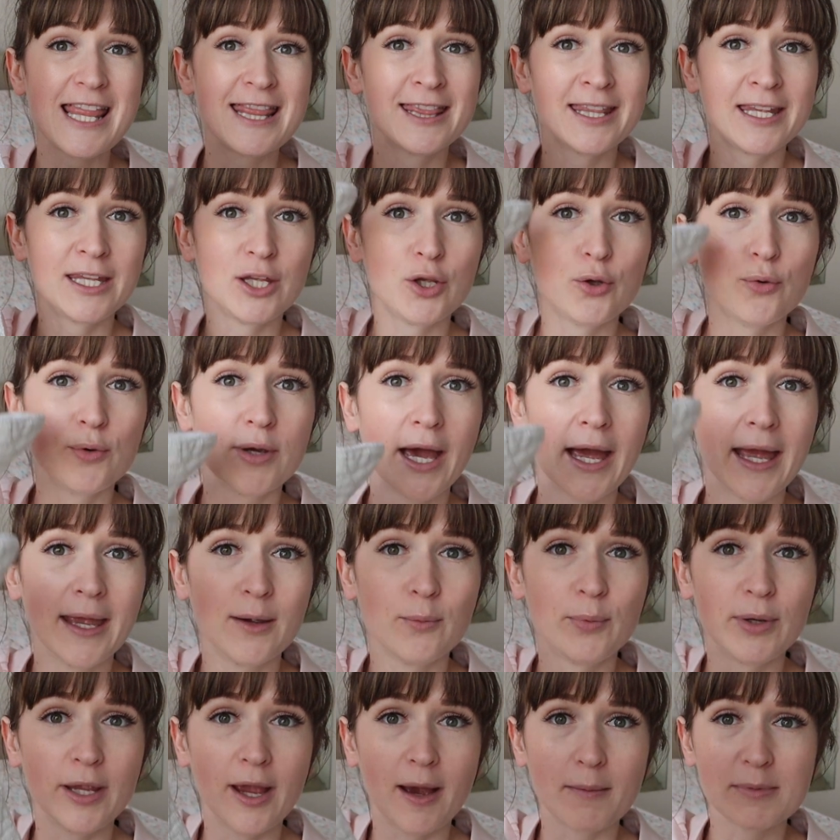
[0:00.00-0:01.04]
in the
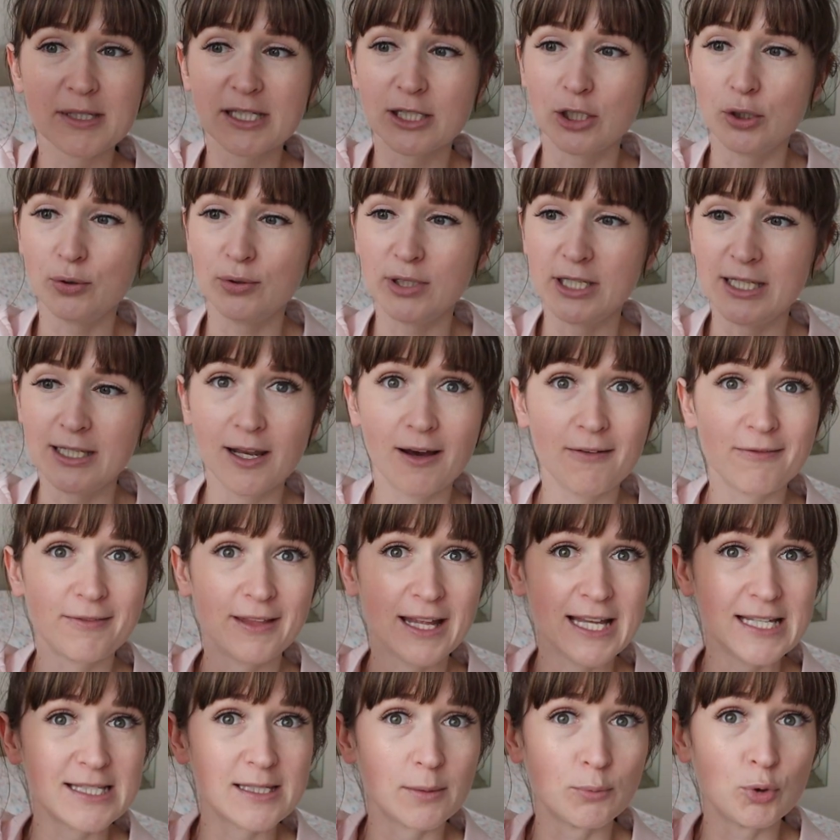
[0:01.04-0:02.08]
UK we absolutely love
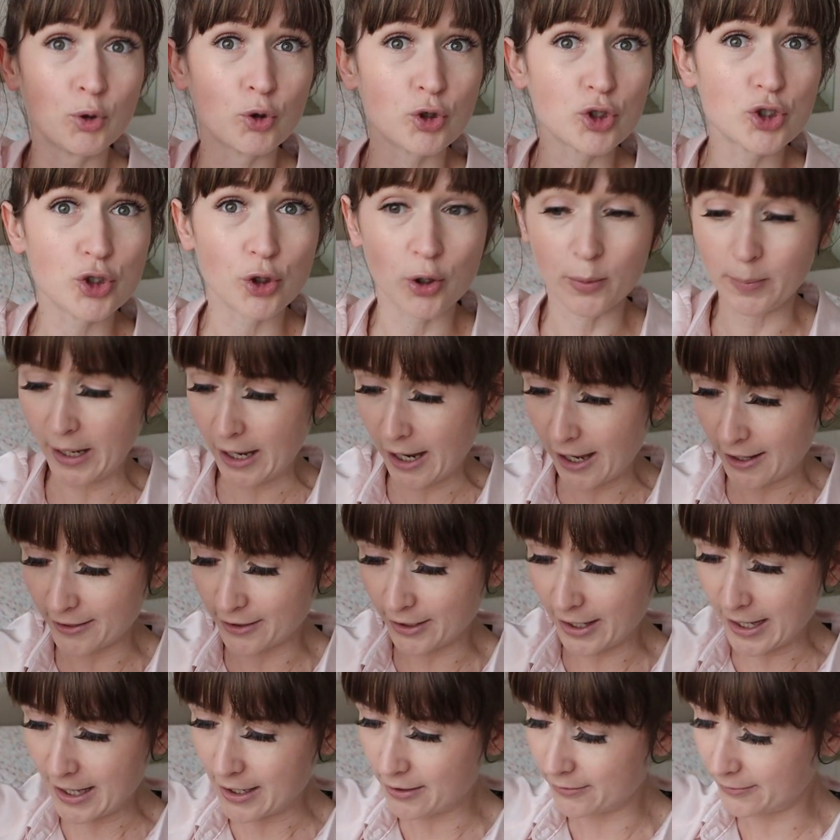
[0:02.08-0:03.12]
this. I'm not sure about
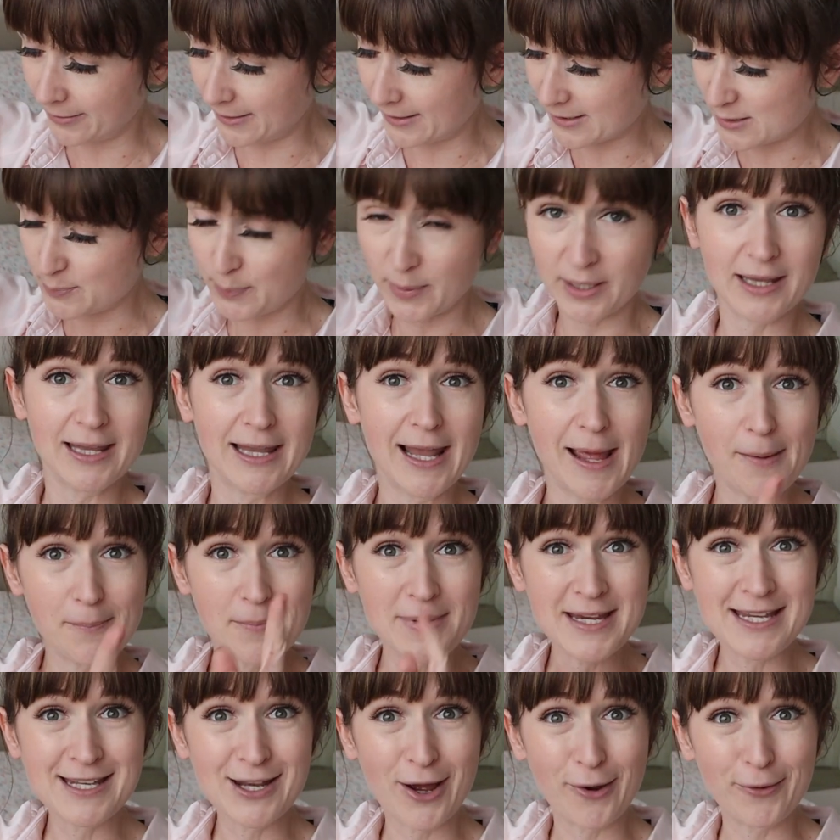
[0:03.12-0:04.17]
other areas, but let
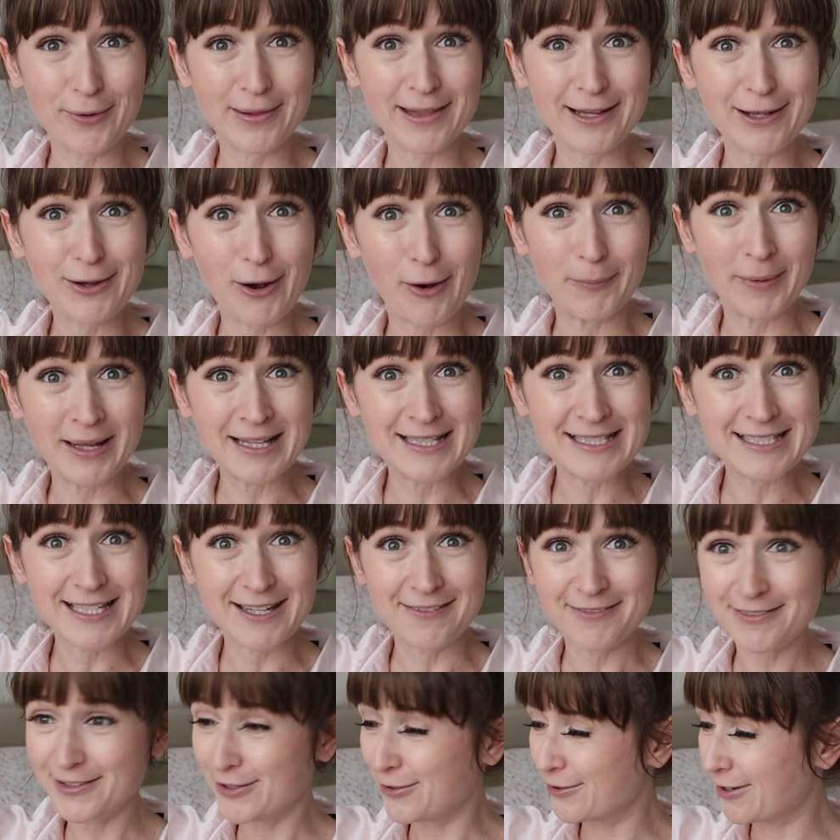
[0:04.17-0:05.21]
me know in the comments
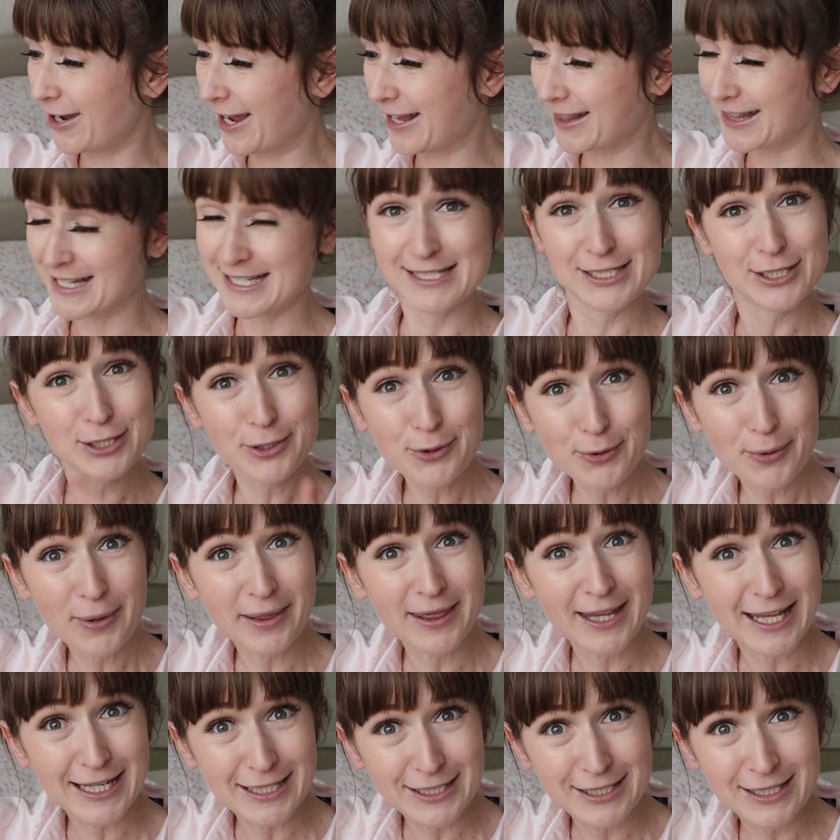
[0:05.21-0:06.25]
if you like this too
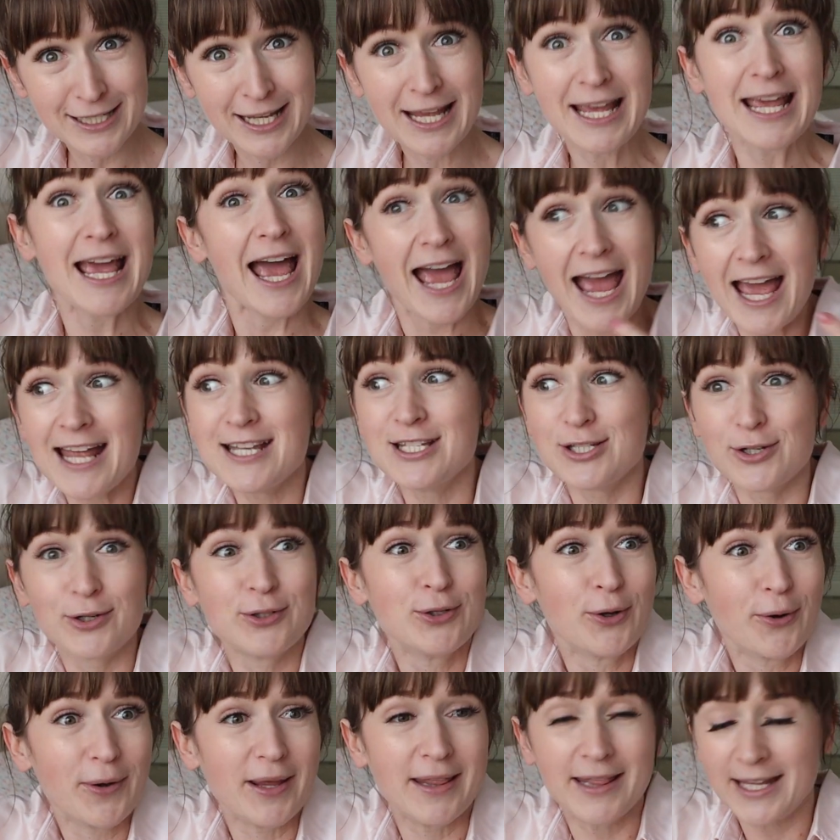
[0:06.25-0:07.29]
and you're
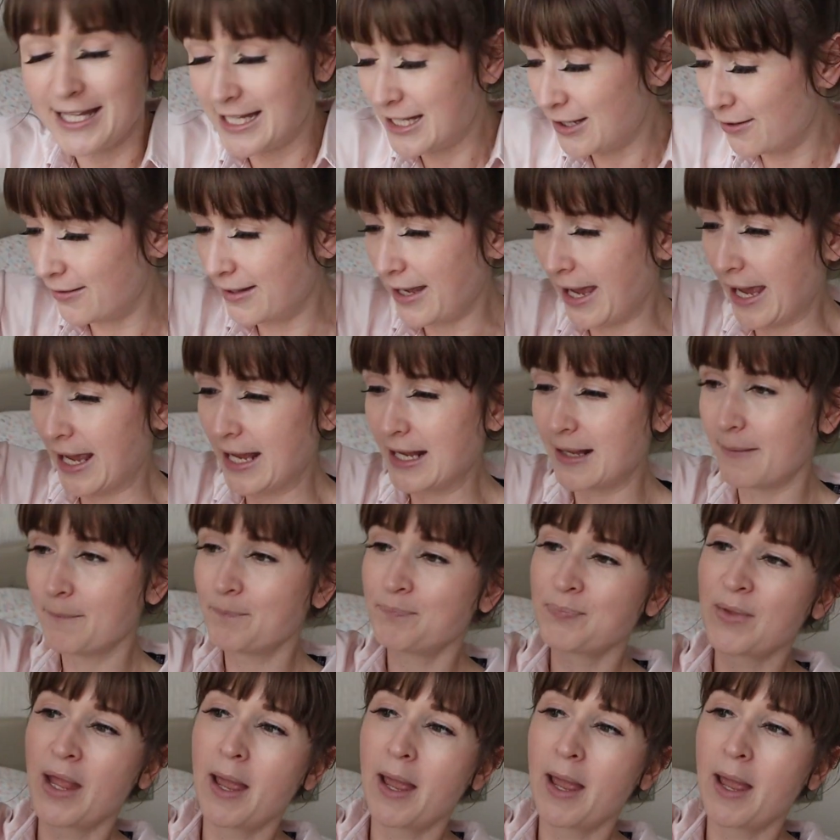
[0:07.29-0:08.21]
not in the UK.